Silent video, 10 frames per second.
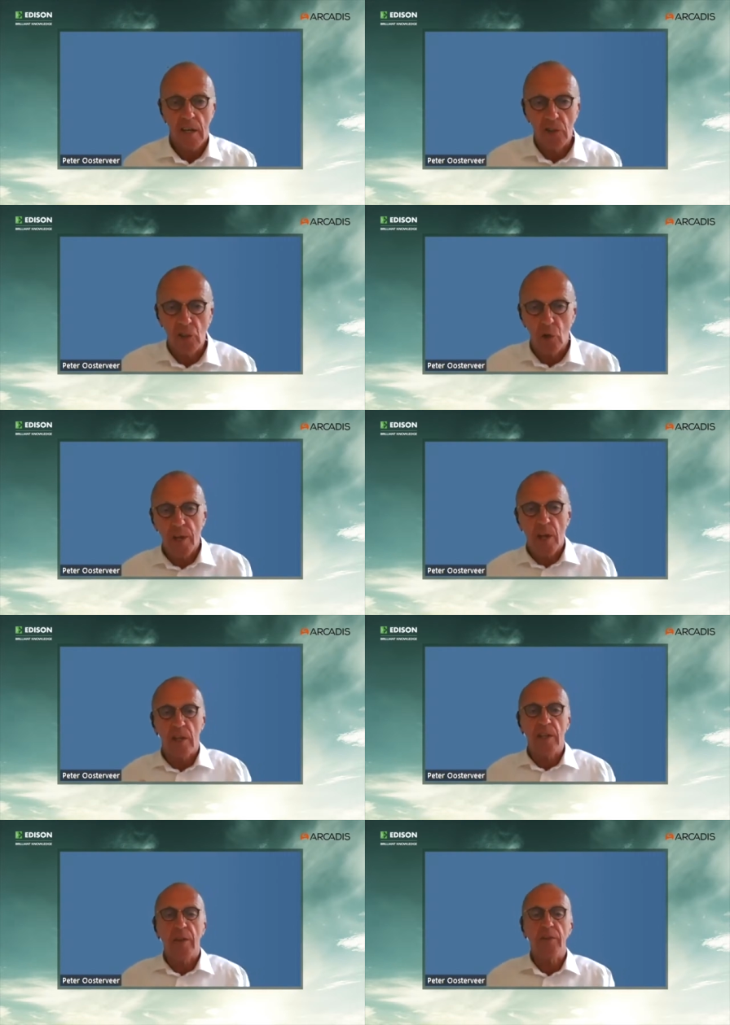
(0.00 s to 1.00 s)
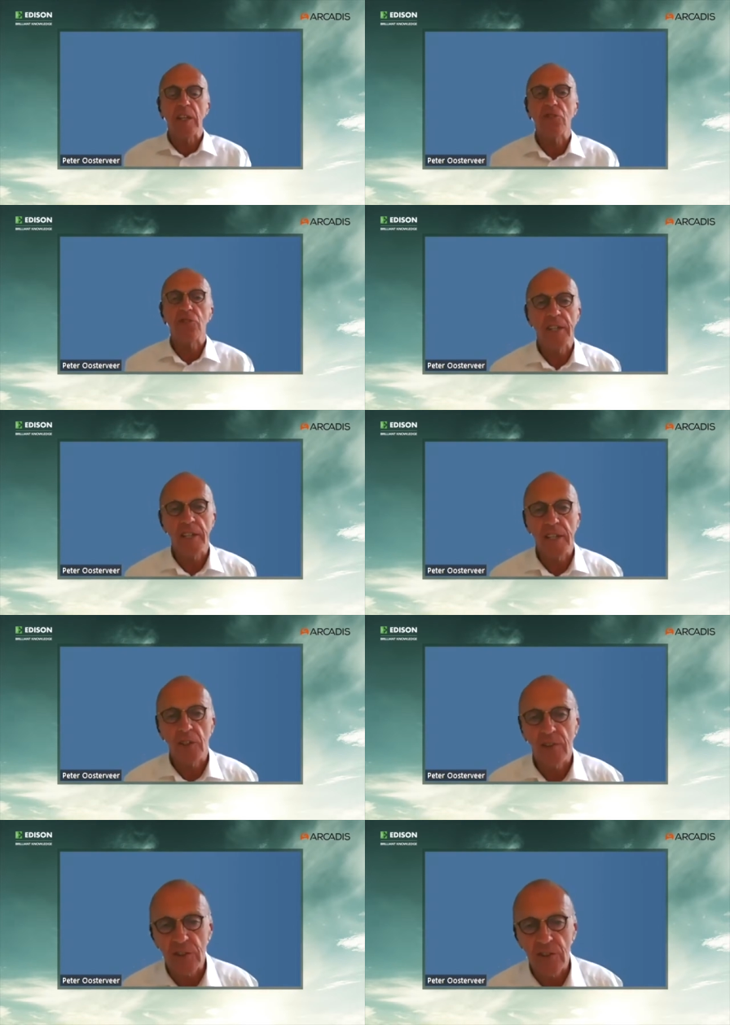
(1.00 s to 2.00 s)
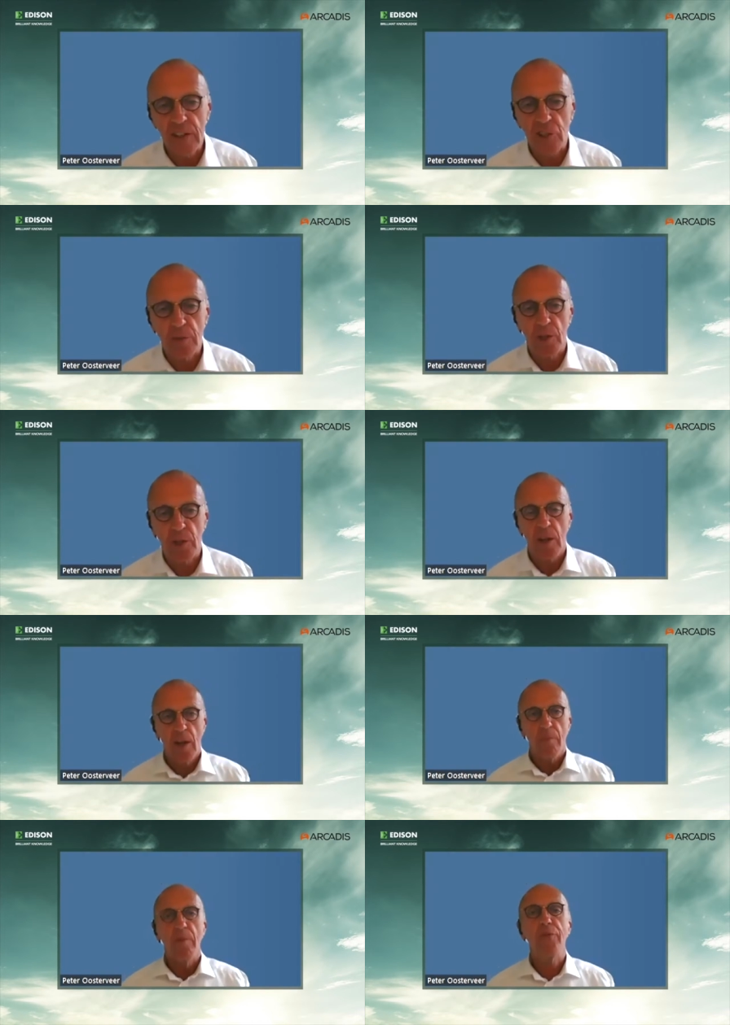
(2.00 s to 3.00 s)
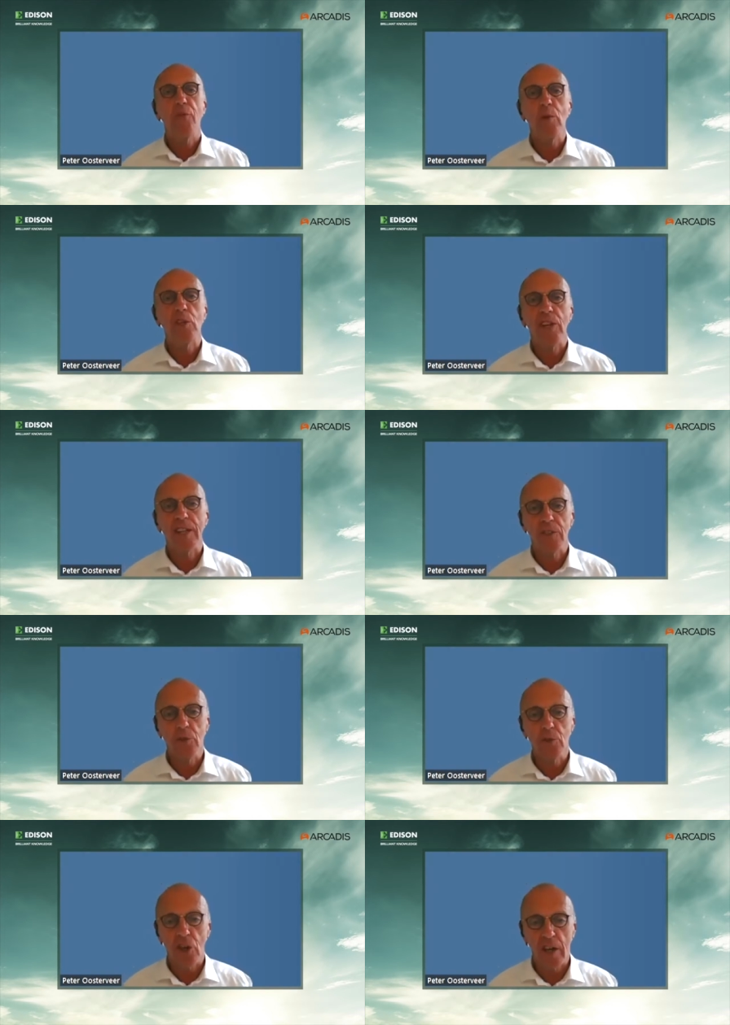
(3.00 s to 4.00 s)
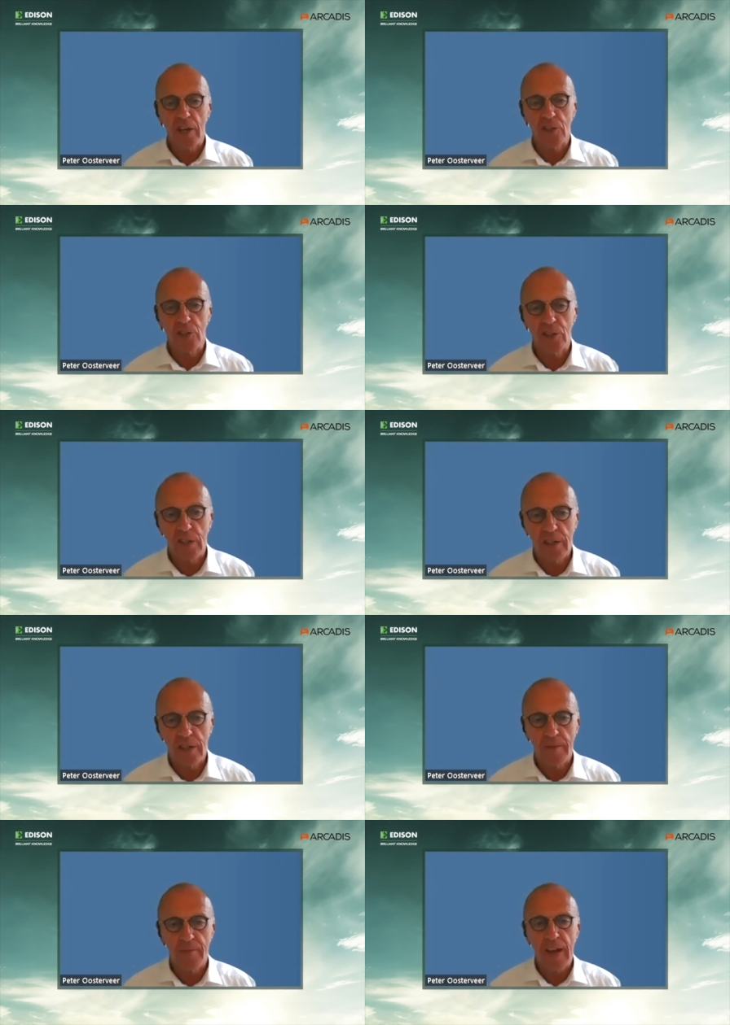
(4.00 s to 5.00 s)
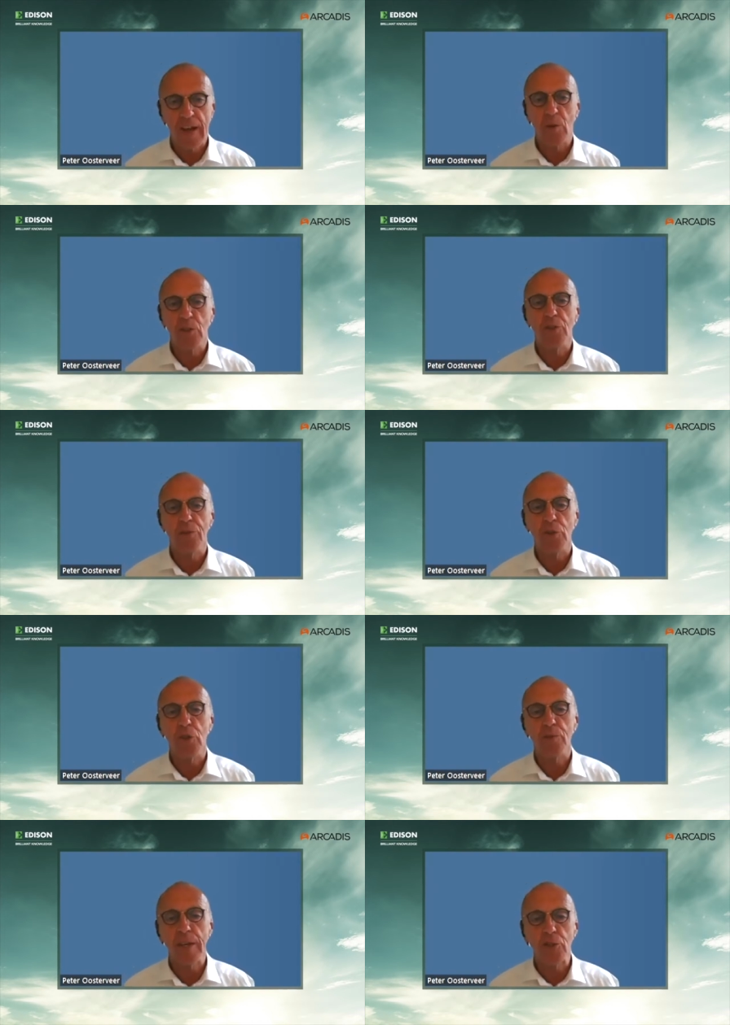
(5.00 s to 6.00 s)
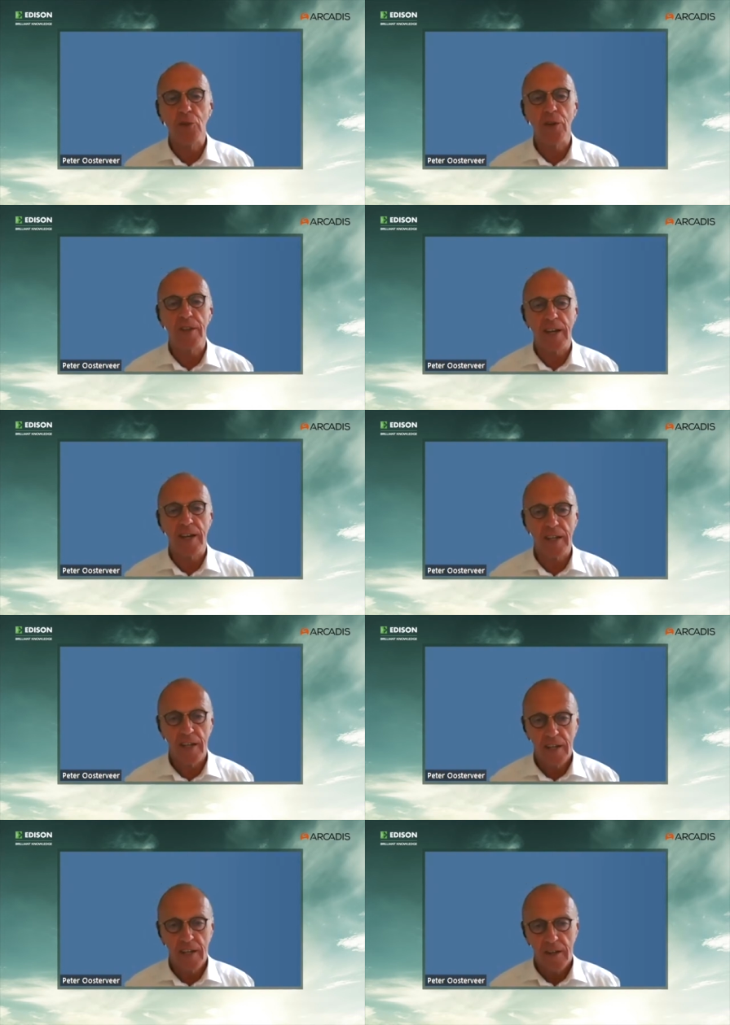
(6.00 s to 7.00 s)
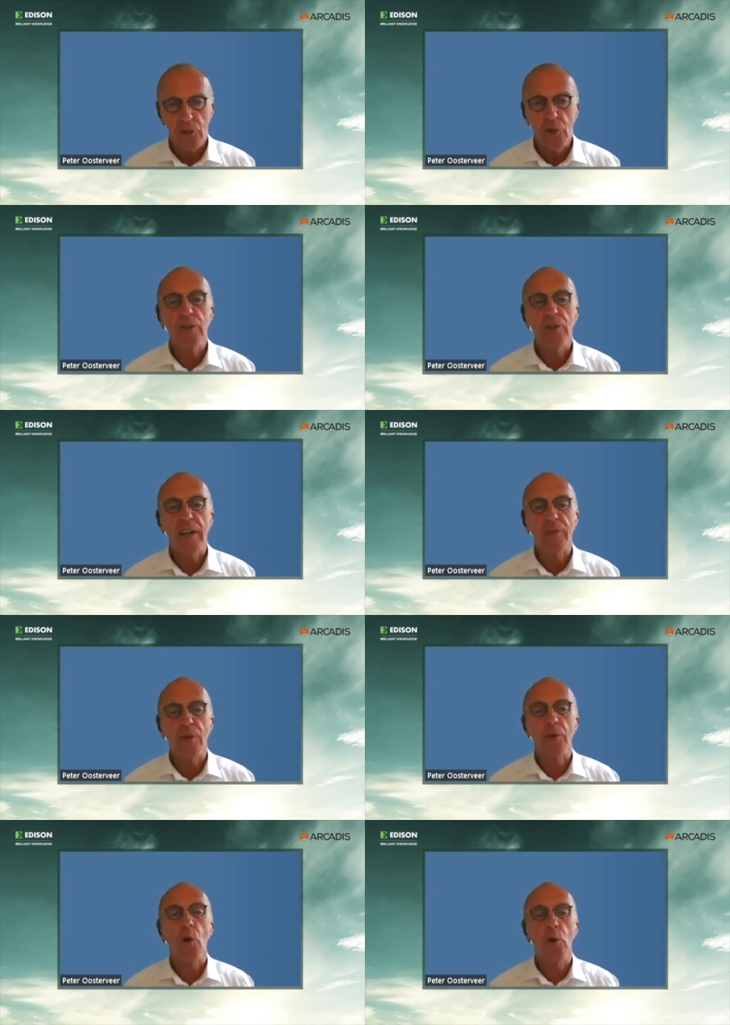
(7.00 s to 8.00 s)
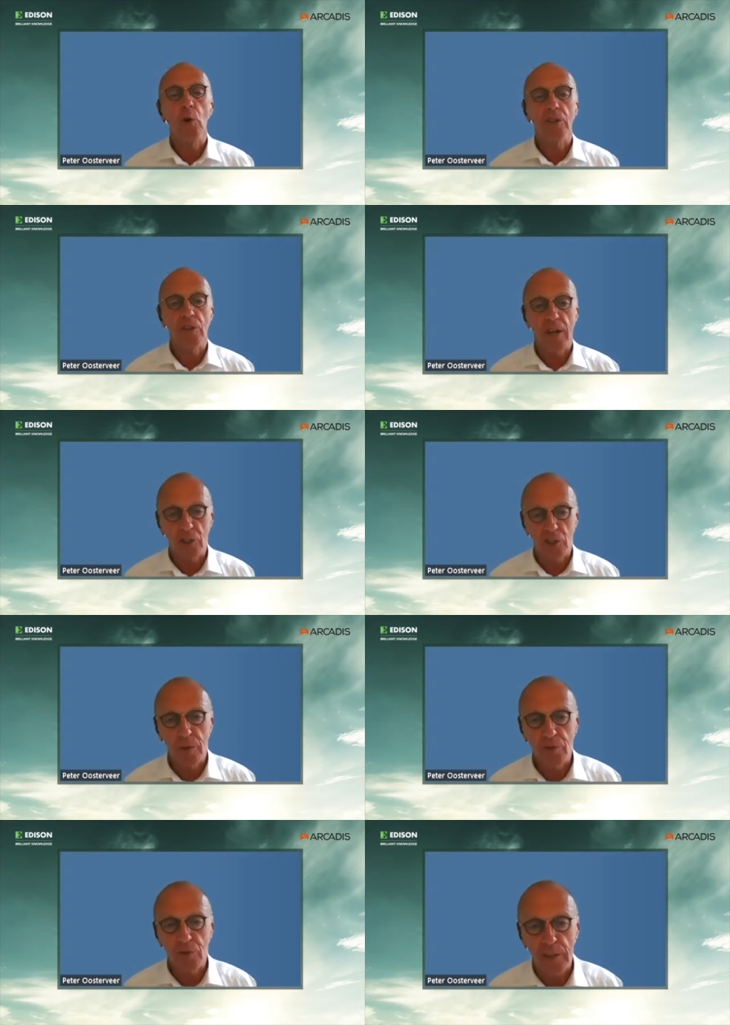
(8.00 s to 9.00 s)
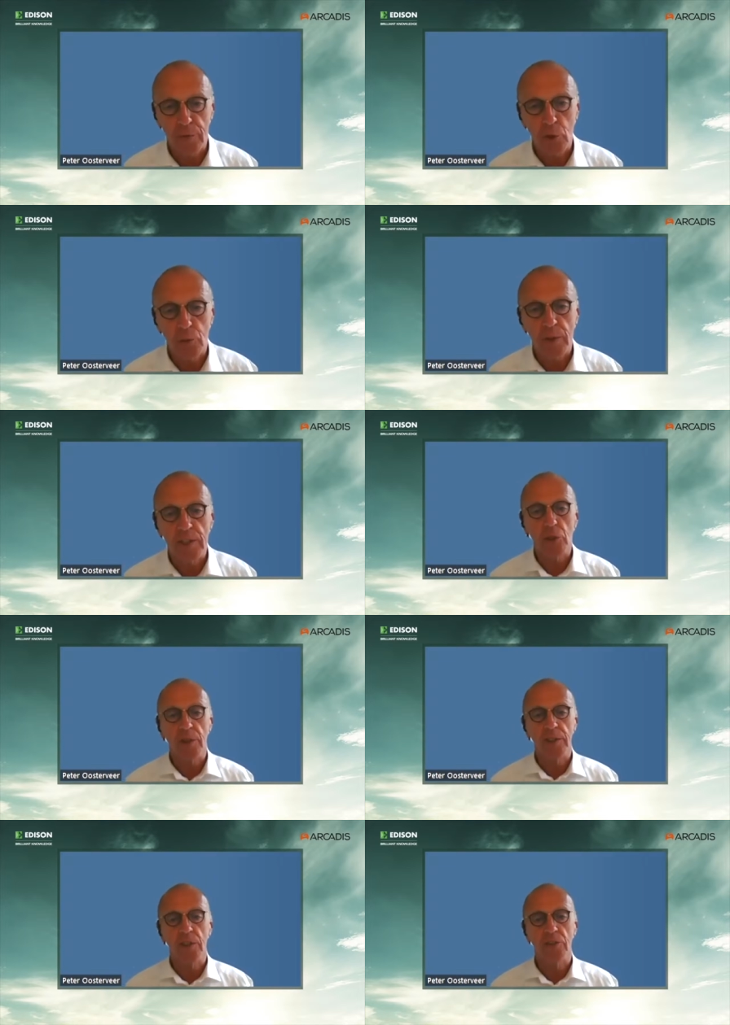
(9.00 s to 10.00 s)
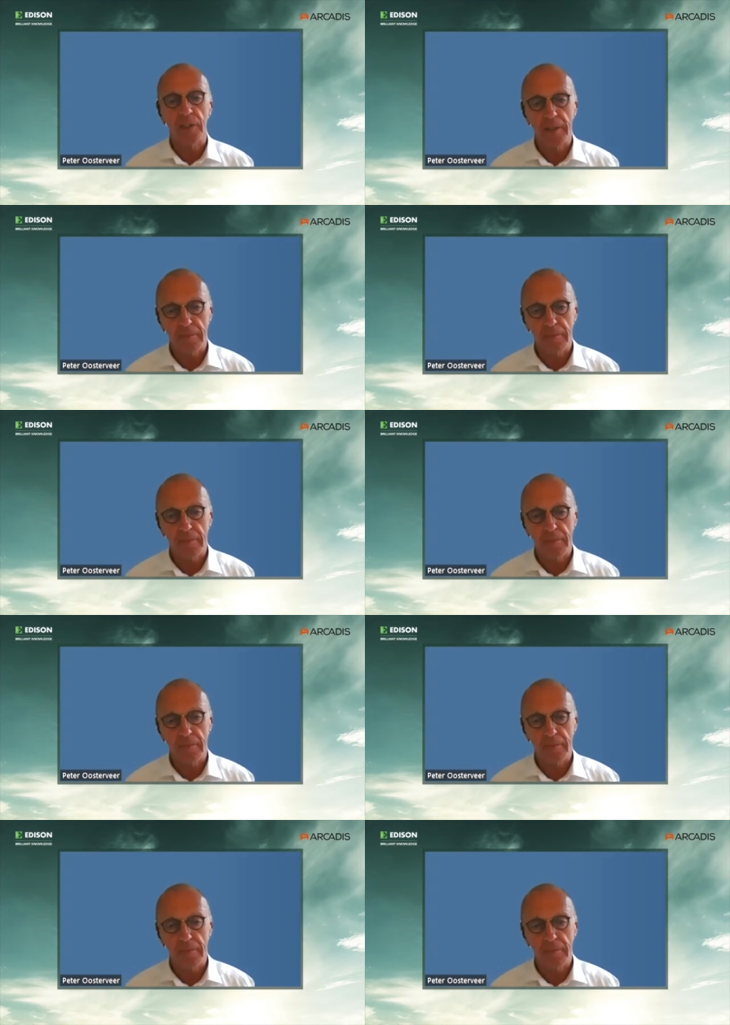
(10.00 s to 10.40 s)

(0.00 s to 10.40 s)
So we are definitely trending in the right direction. But before we set new targets, um, I want to first make sure that I do deliver on all the targets we've set for 2023